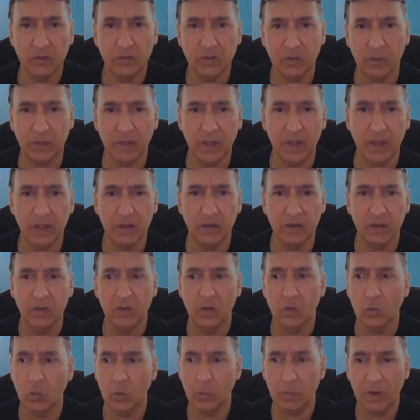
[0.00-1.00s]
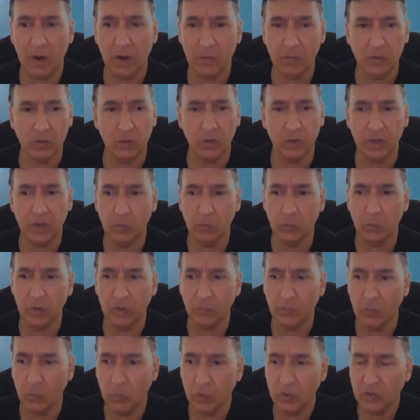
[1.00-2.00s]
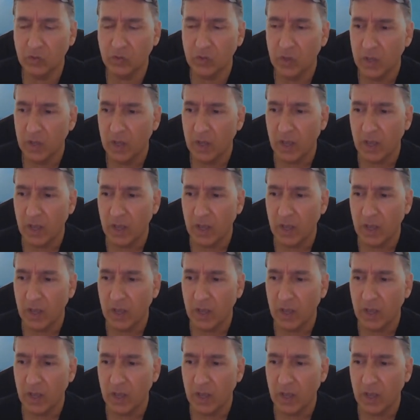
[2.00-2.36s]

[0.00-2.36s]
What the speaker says: something like that, or paragliding, whatever it was.